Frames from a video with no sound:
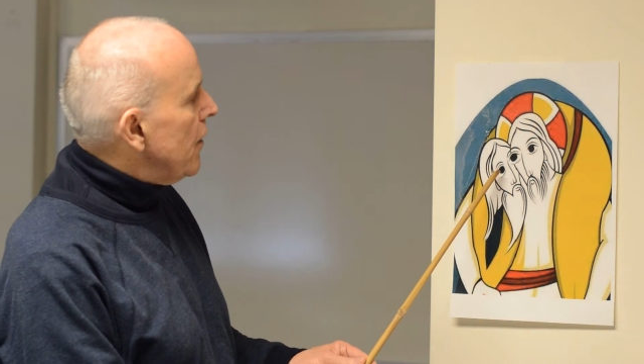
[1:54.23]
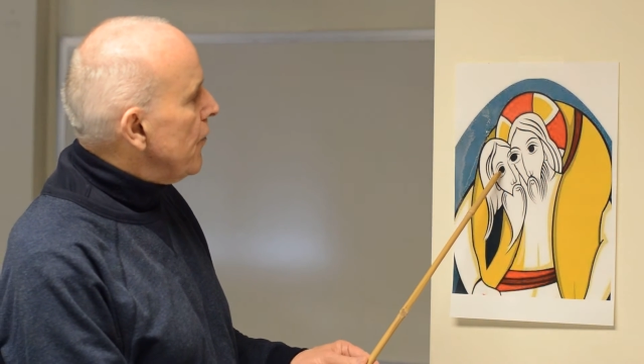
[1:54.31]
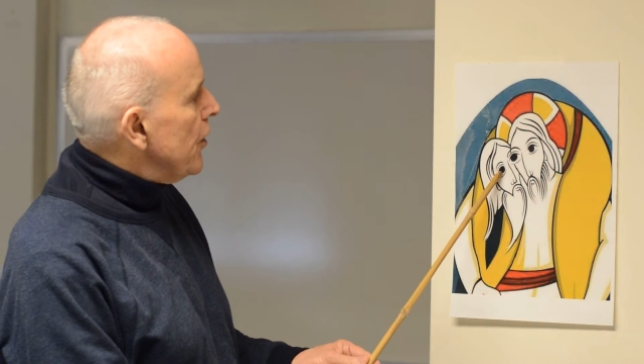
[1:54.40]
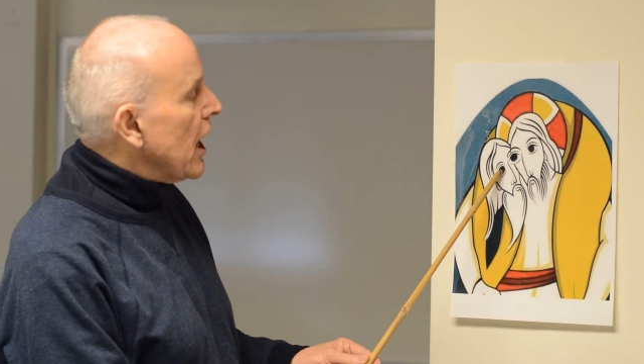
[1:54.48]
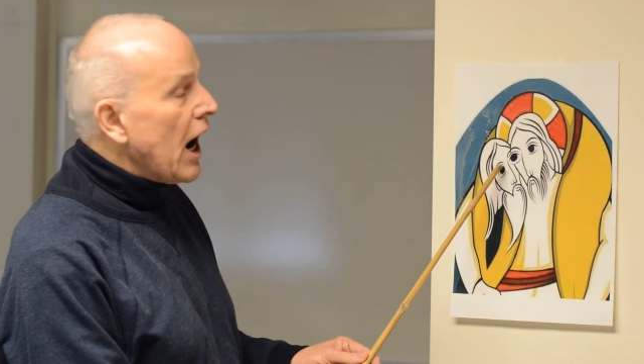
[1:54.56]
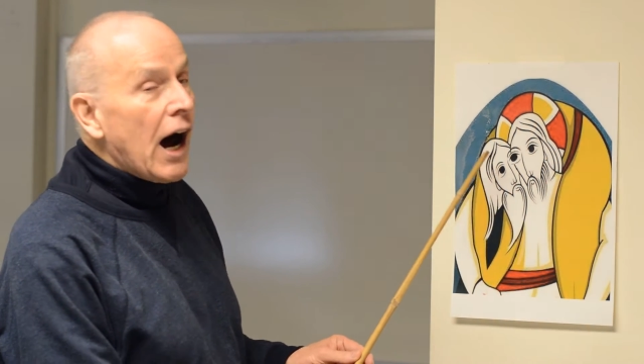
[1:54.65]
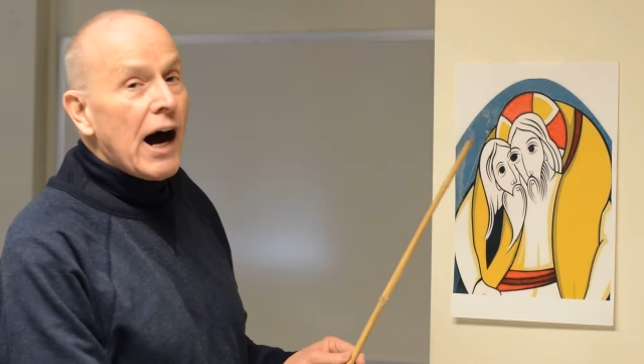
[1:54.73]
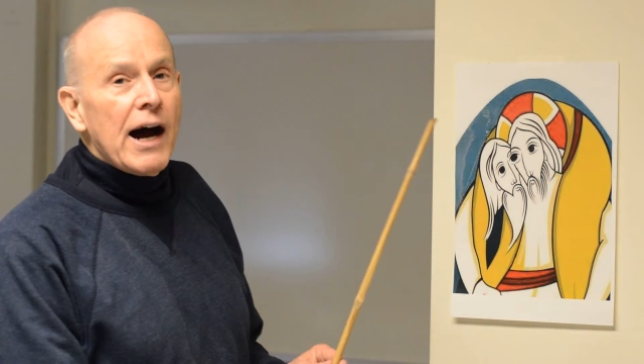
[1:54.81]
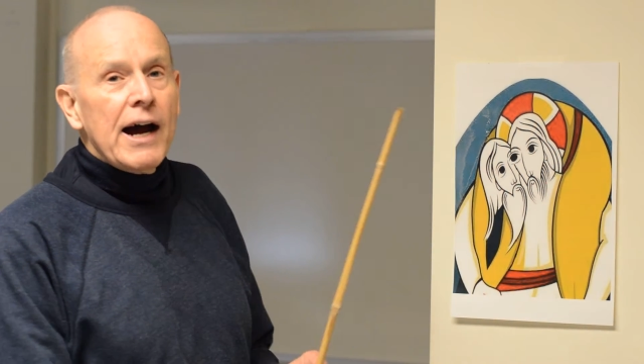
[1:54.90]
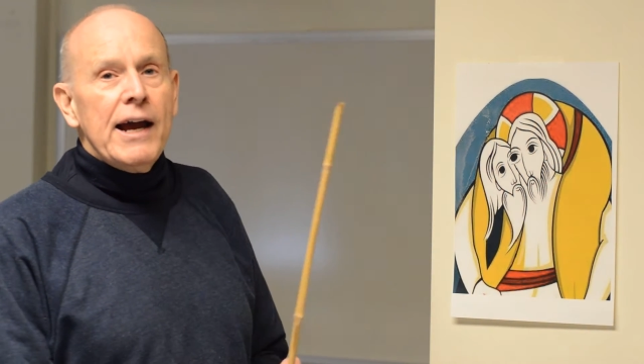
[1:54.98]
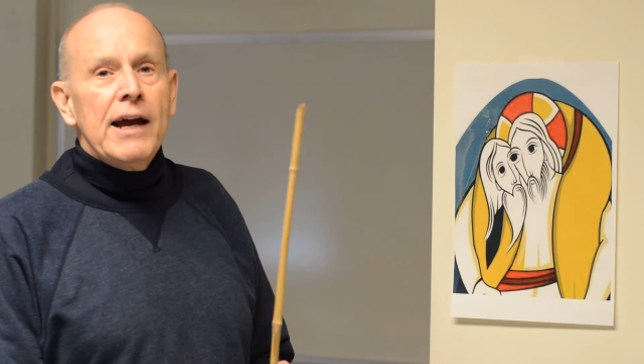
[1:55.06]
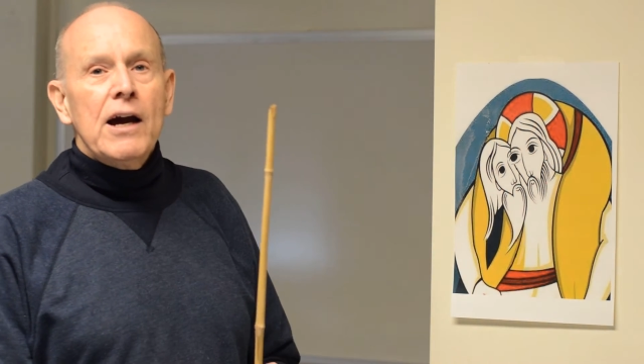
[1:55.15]
the
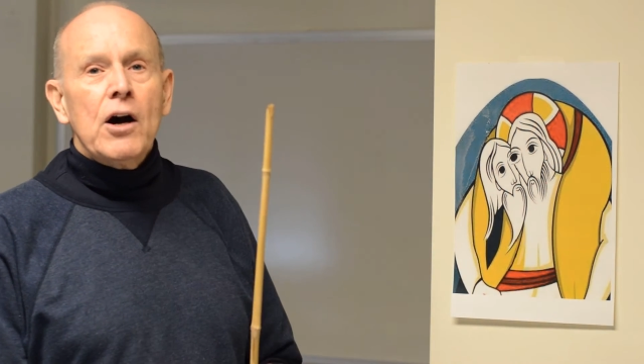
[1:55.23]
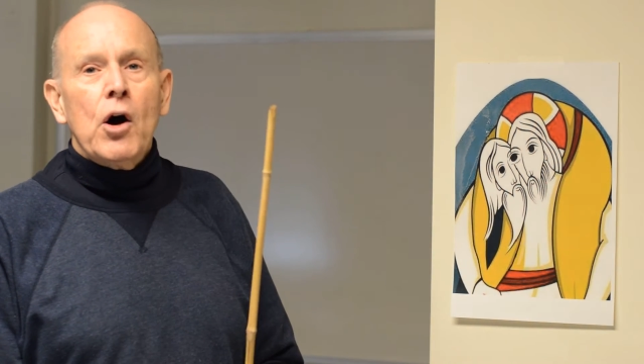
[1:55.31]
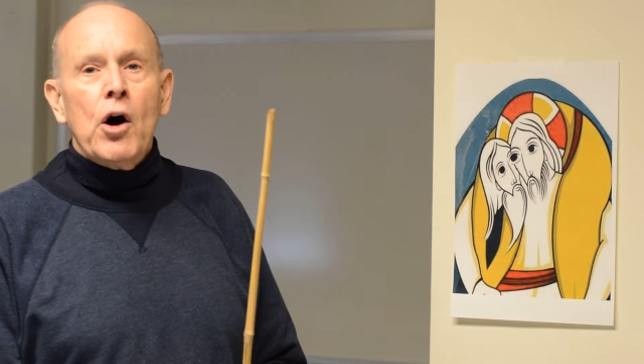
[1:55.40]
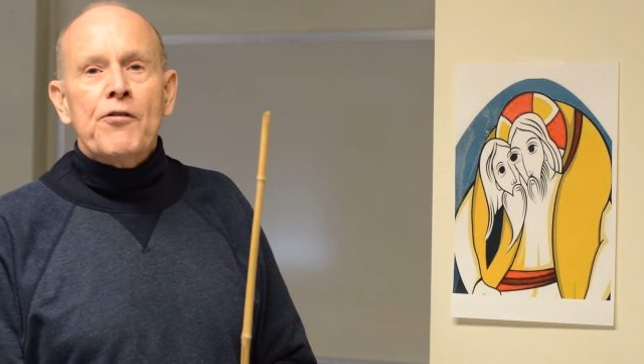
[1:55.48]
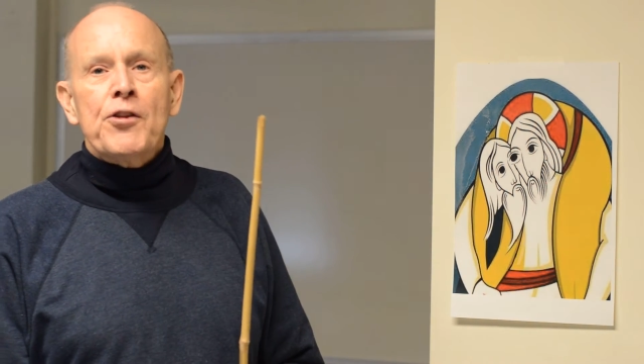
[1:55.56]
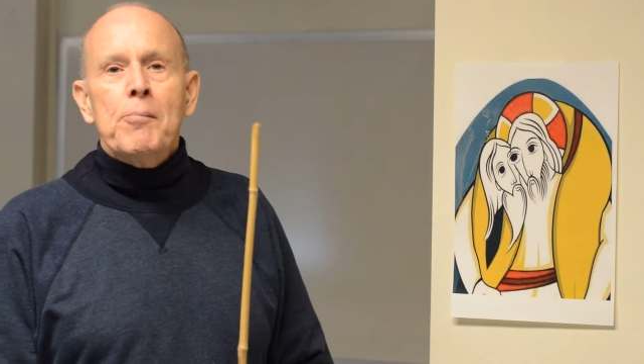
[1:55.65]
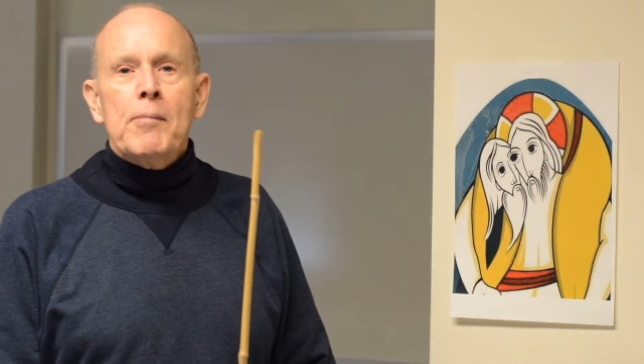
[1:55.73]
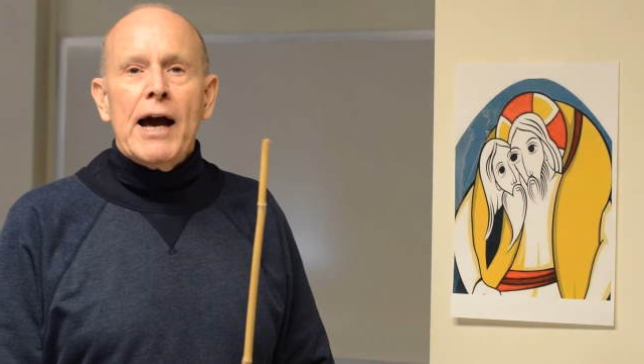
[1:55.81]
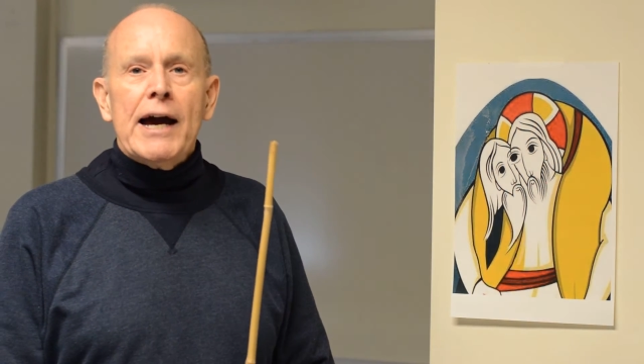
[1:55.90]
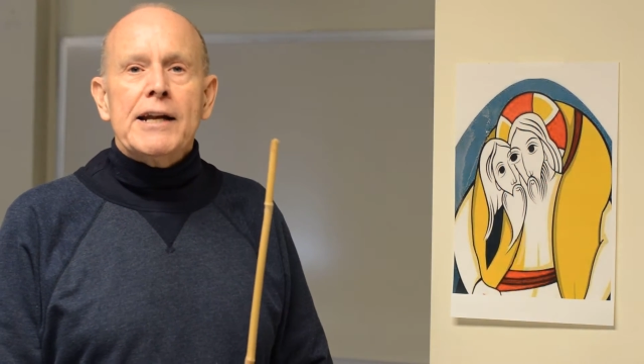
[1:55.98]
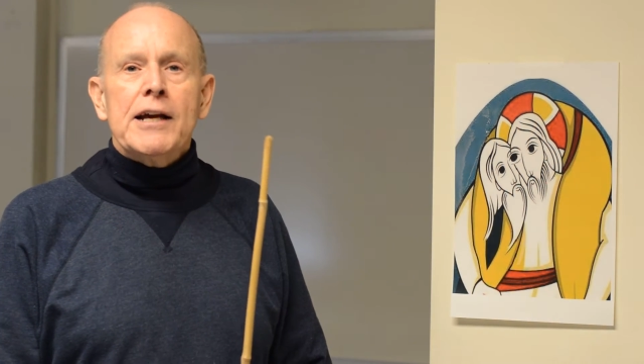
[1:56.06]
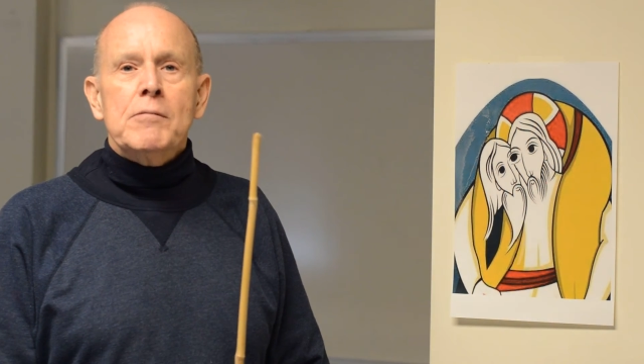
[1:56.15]
eye of the
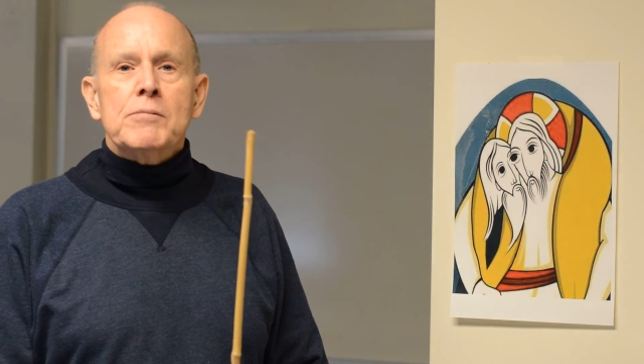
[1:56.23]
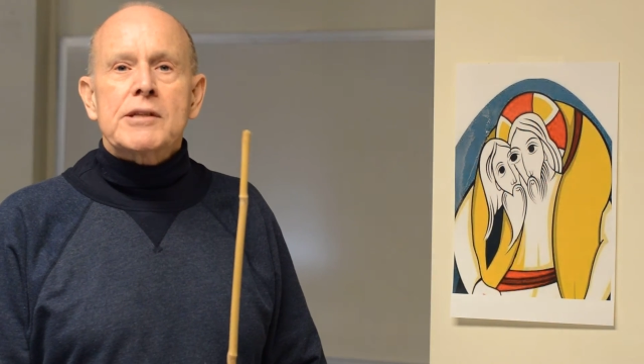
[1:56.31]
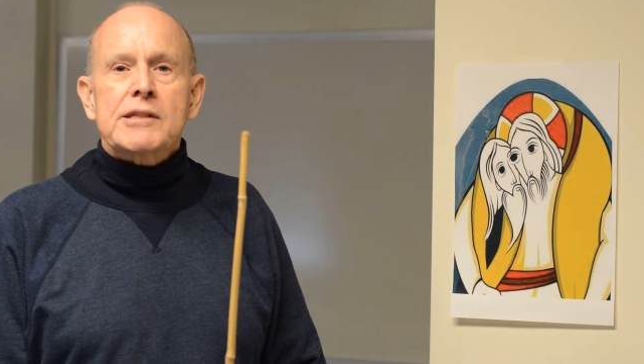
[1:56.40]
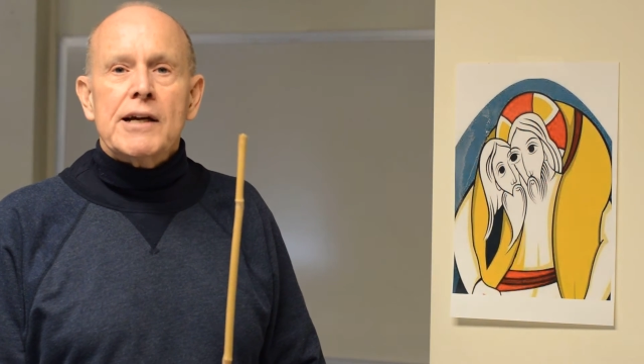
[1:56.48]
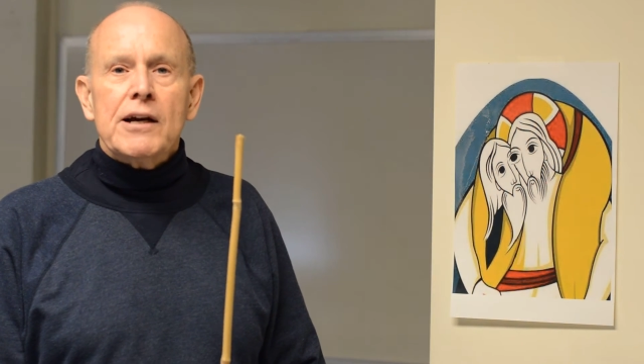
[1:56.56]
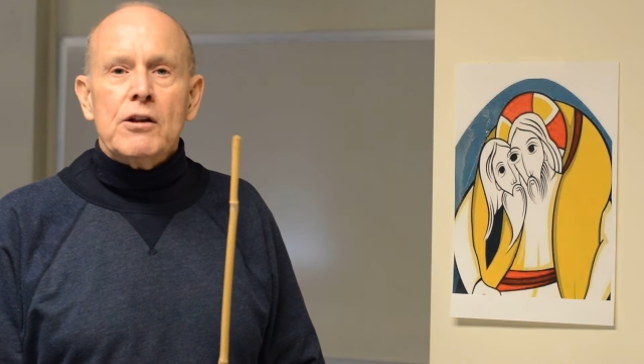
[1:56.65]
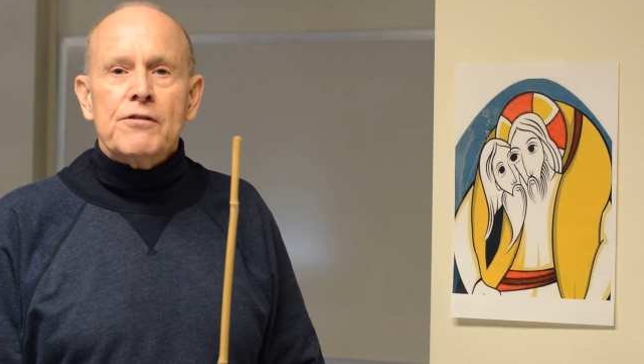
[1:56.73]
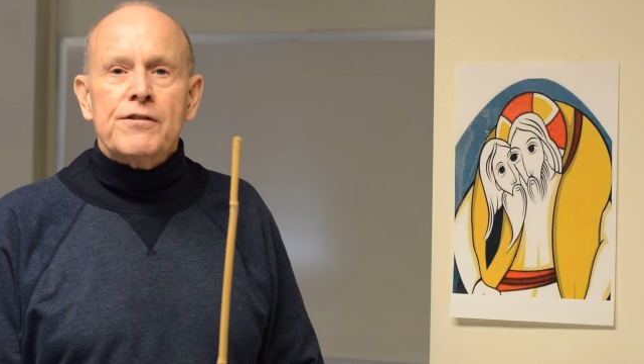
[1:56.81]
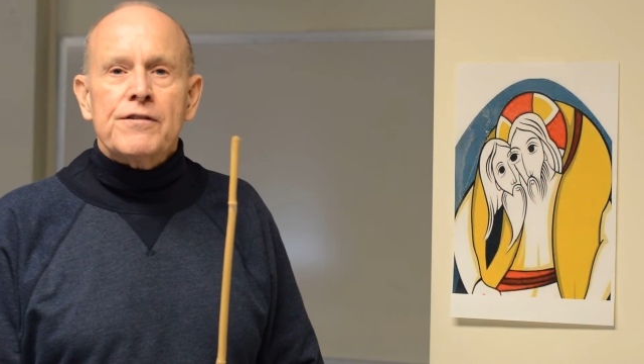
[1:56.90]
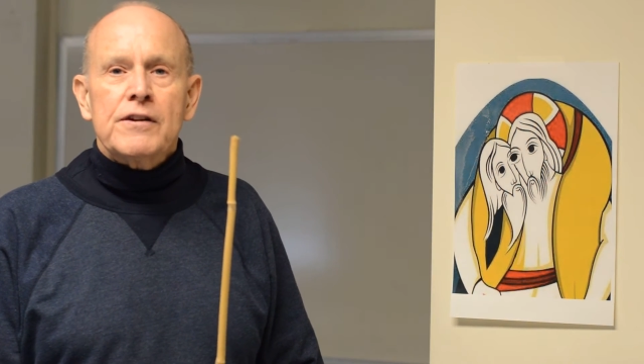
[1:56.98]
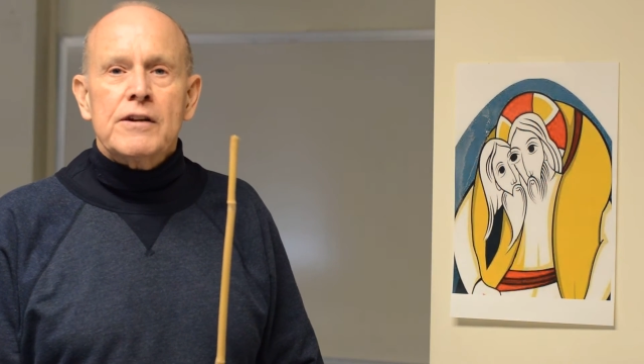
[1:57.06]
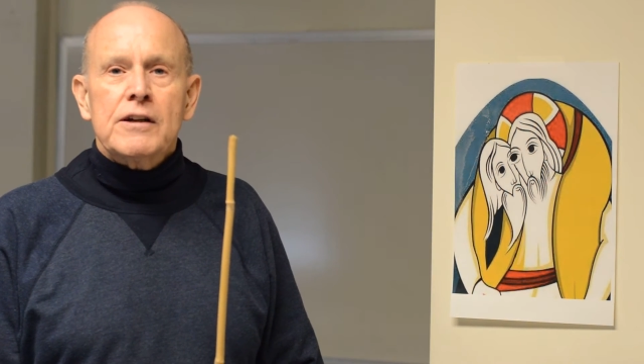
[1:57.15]
man himself,